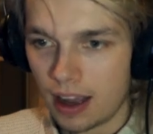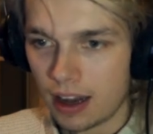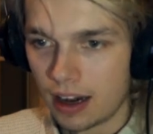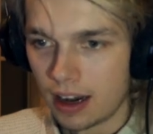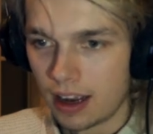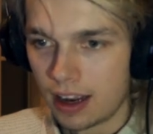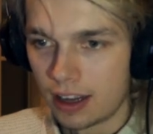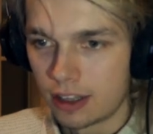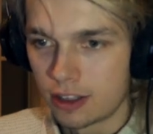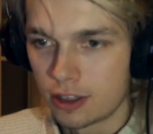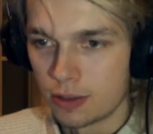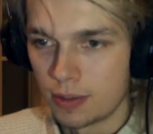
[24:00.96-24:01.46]

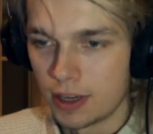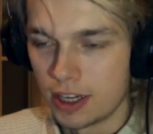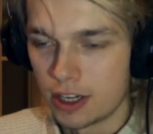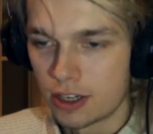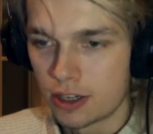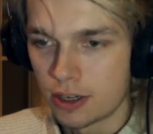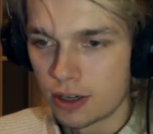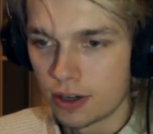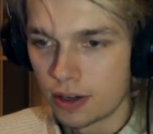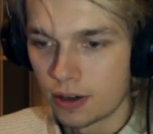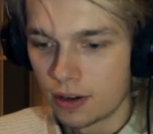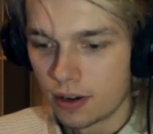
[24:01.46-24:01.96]
like to be
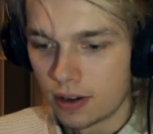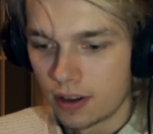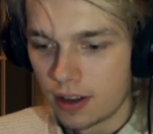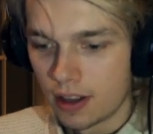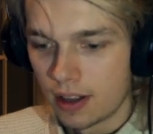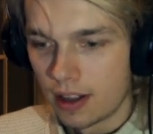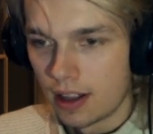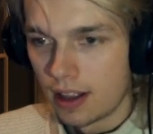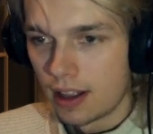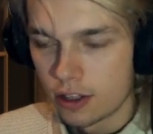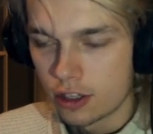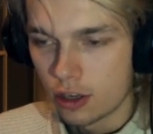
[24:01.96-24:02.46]
sure.
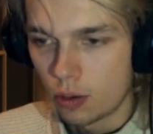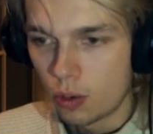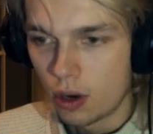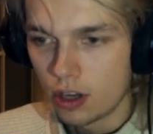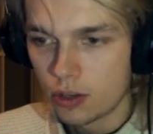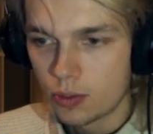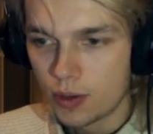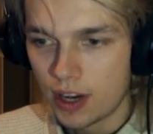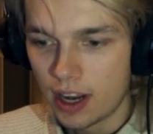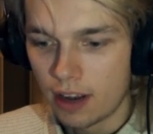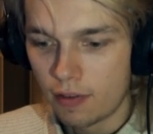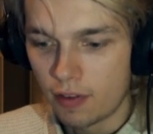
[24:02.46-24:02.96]
So
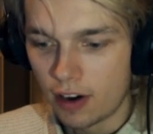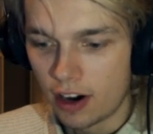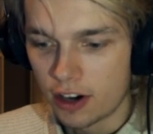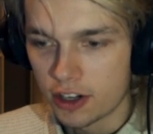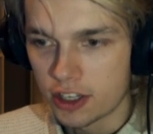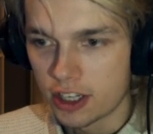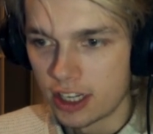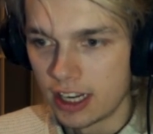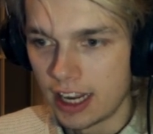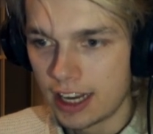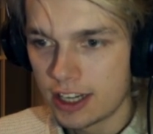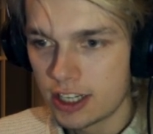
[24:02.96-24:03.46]
once we have our
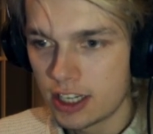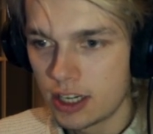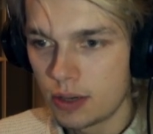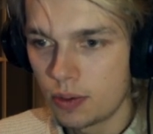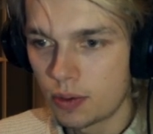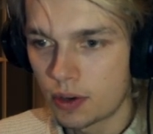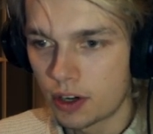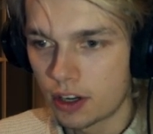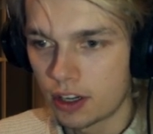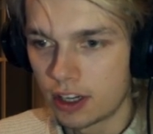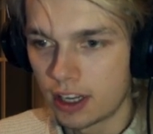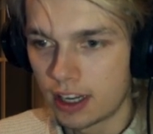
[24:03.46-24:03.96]
selection,
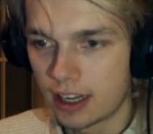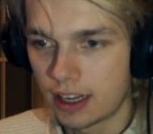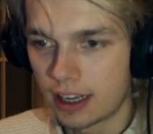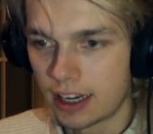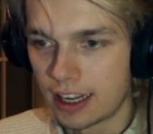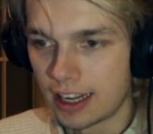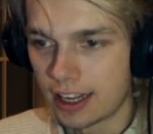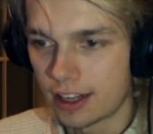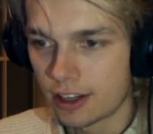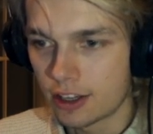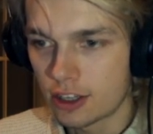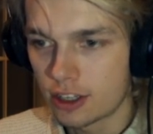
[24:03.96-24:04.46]
we're going to
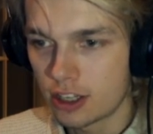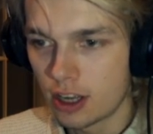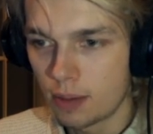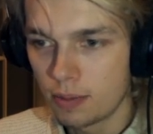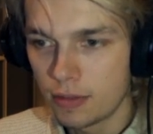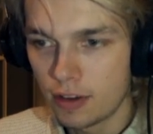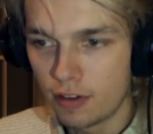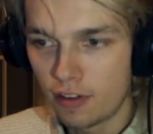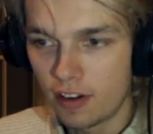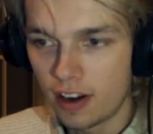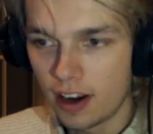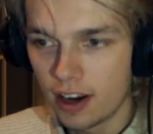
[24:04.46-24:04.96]
click
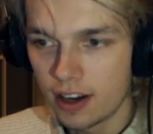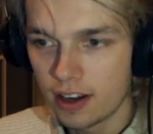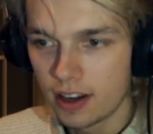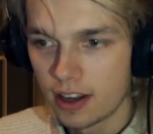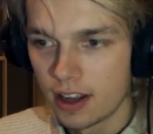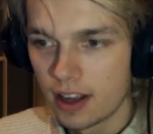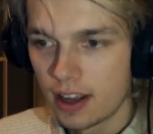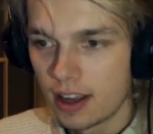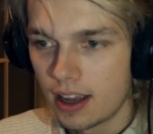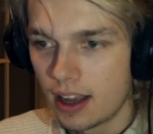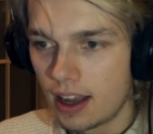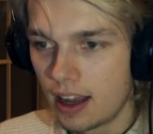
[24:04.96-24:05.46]
subdivide.
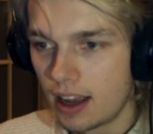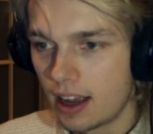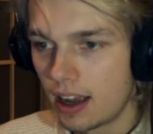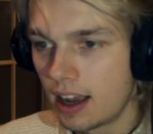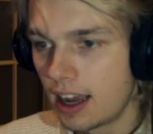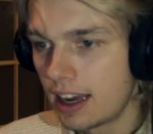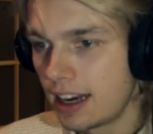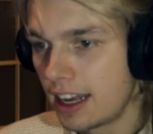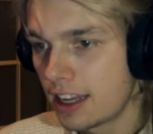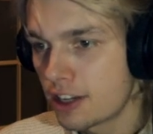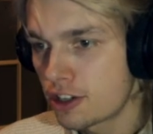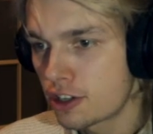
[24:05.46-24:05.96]

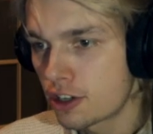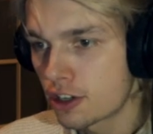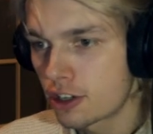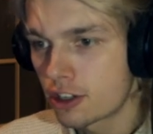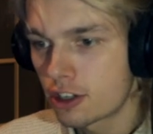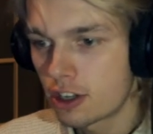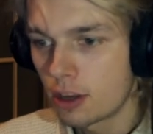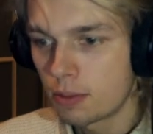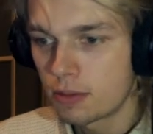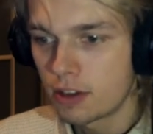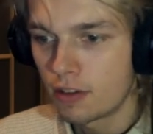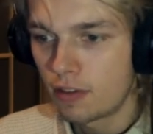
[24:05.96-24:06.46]
And let's just
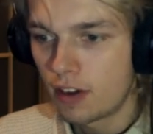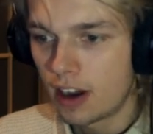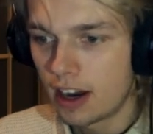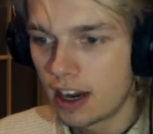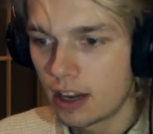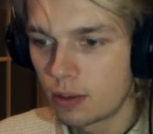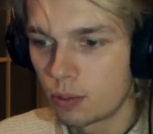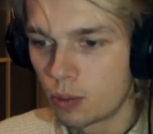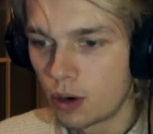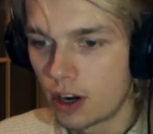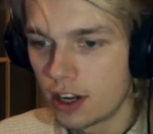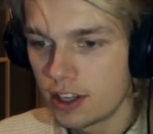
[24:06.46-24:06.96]
subdivide
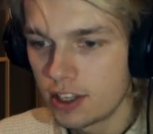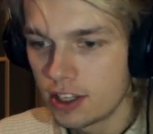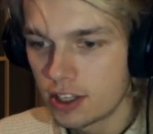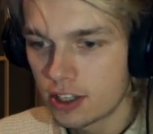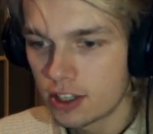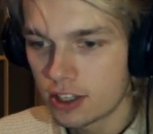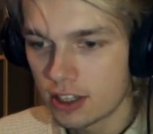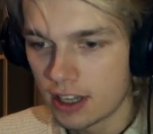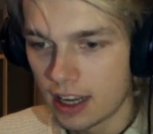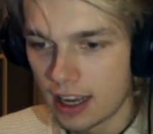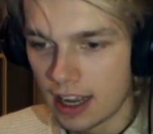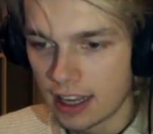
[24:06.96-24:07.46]
it
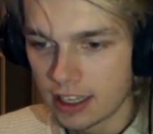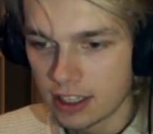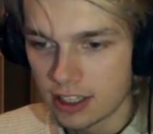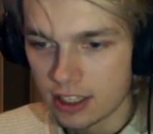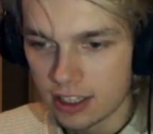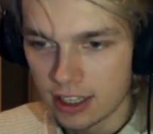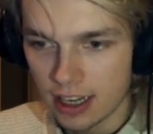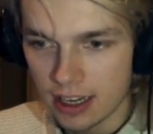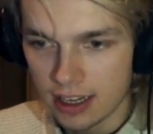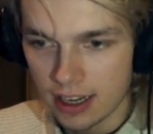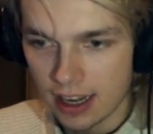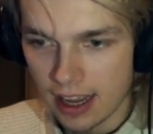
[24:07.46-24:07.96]
once and
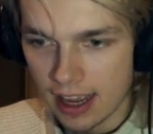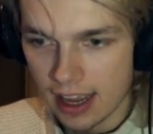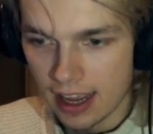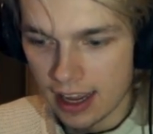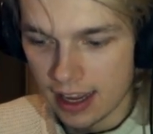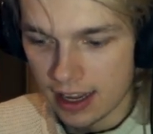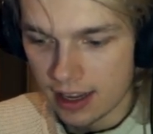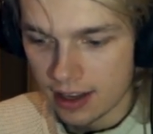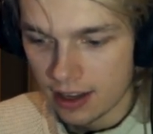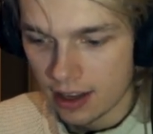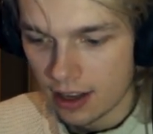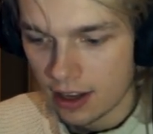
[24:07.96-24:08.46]
set
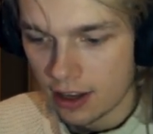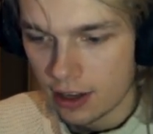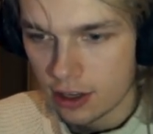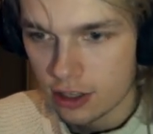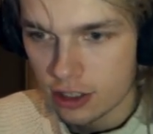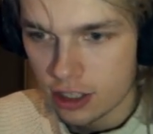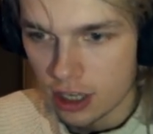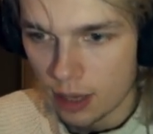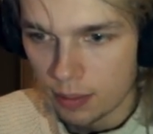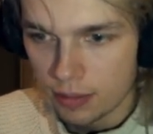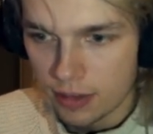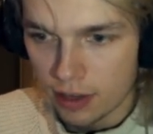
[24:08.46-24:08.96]
a
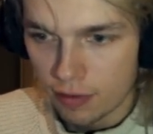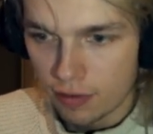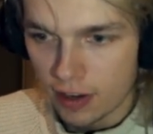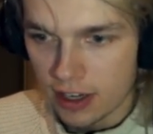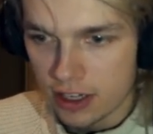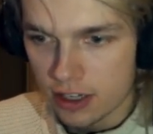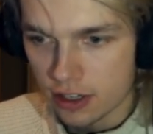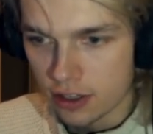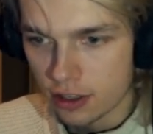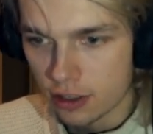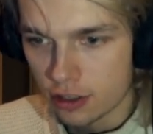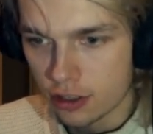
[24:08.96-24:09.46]

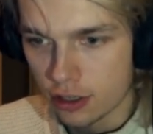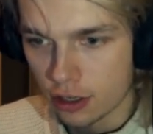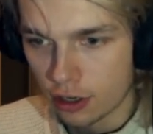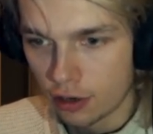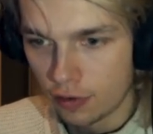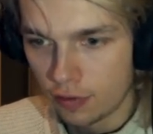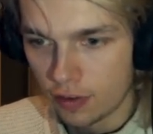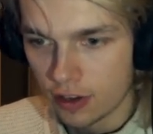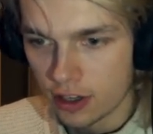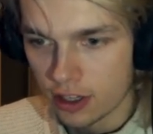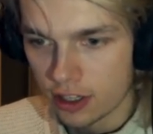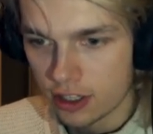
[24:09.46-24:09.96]
subdivision
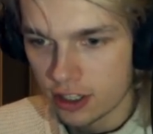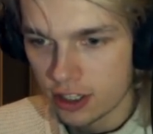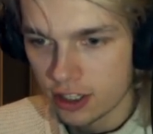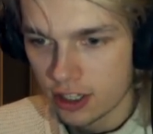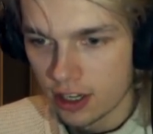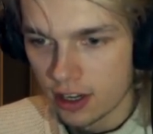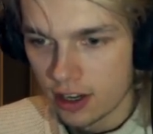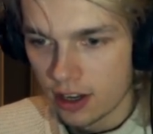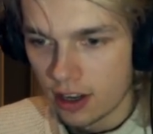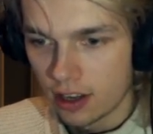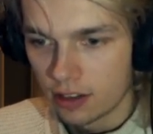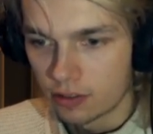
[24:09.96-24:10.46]
surface
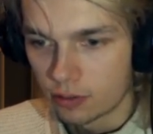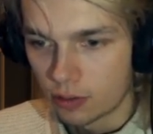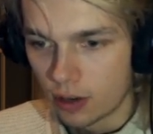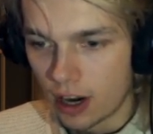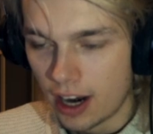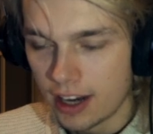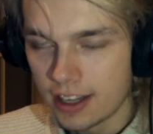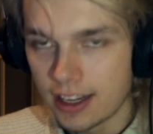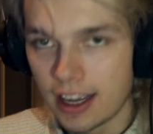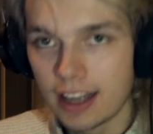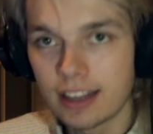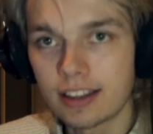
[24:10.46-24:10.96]

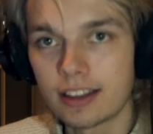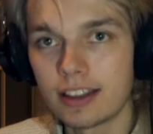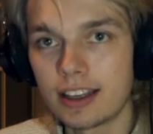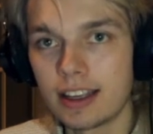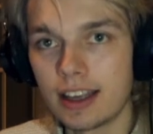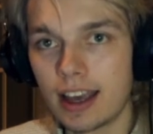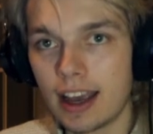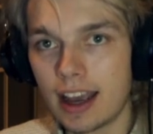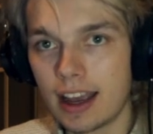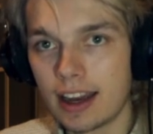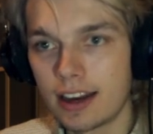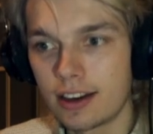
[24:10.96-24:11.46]
right at the
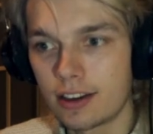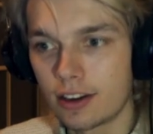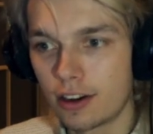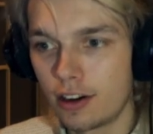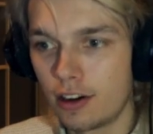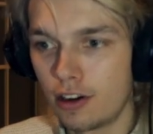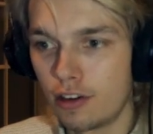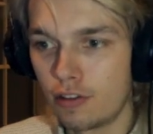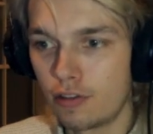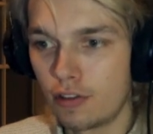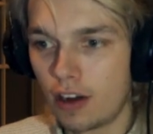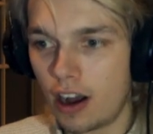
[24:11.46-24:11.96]
end
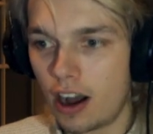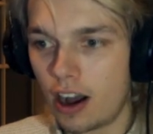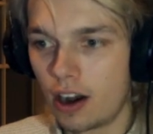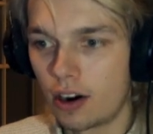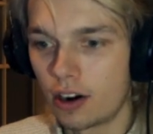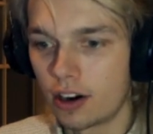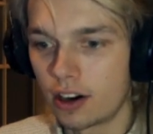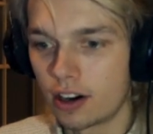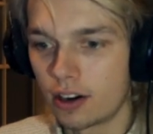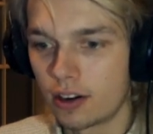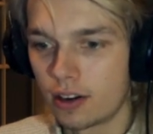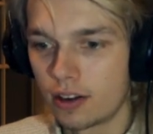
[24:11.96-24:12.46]
of
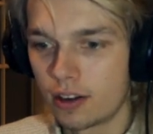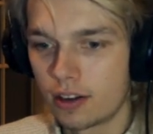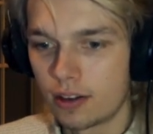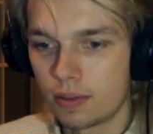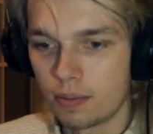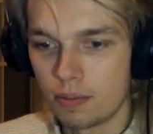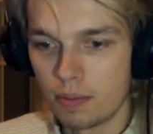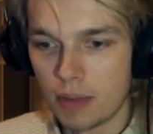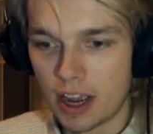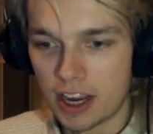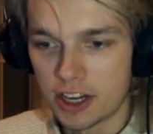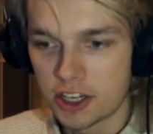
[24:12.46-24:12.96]
our
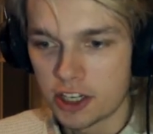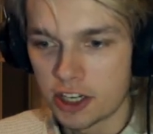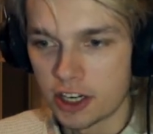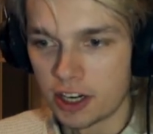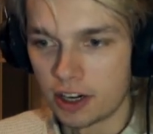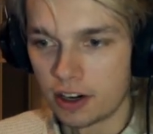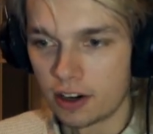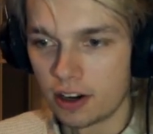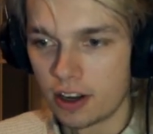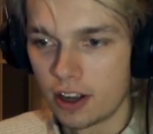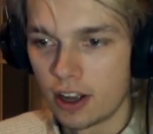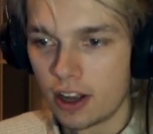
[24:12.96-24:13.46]
mesh
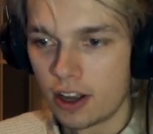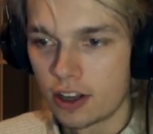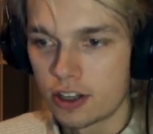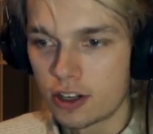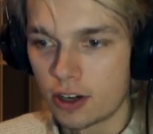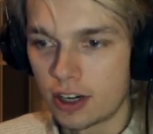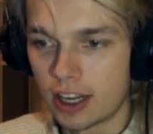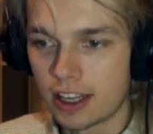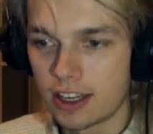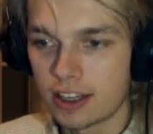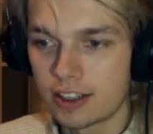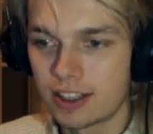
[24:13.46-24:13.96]
here. So
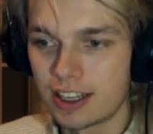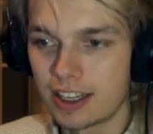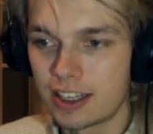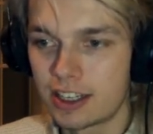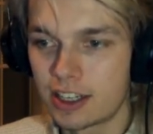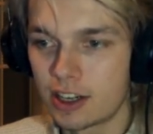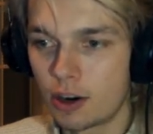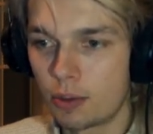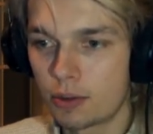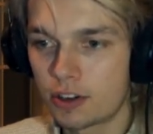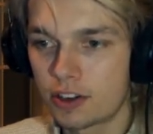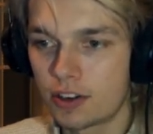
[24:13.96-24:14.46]
that is the
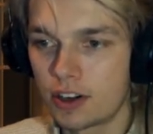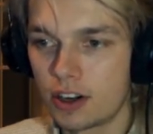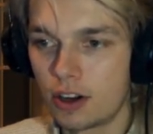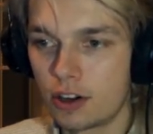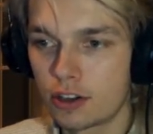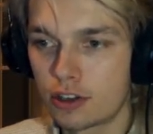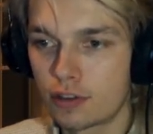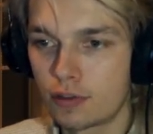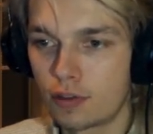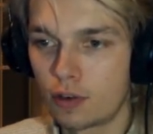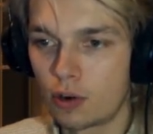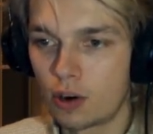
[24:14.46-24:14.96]
geometry
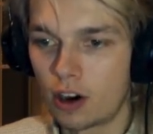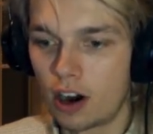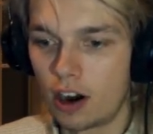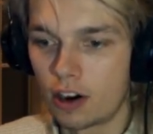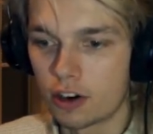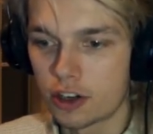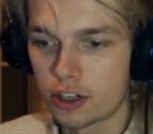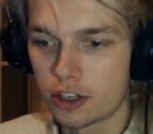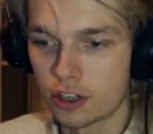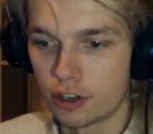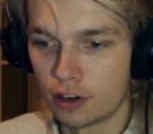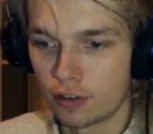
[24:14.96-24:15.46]
nodes for our
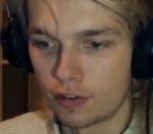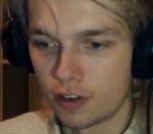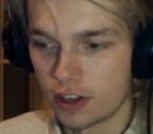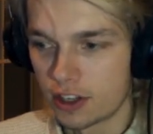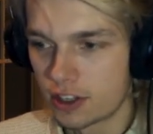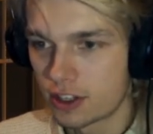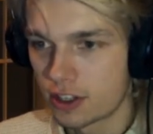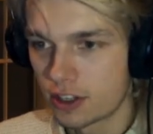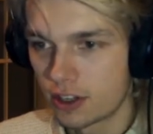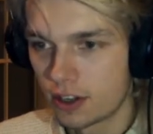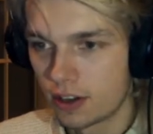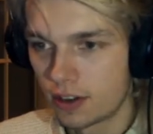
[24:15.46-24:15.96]

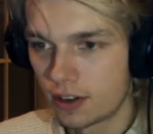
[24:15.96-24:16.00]
surface.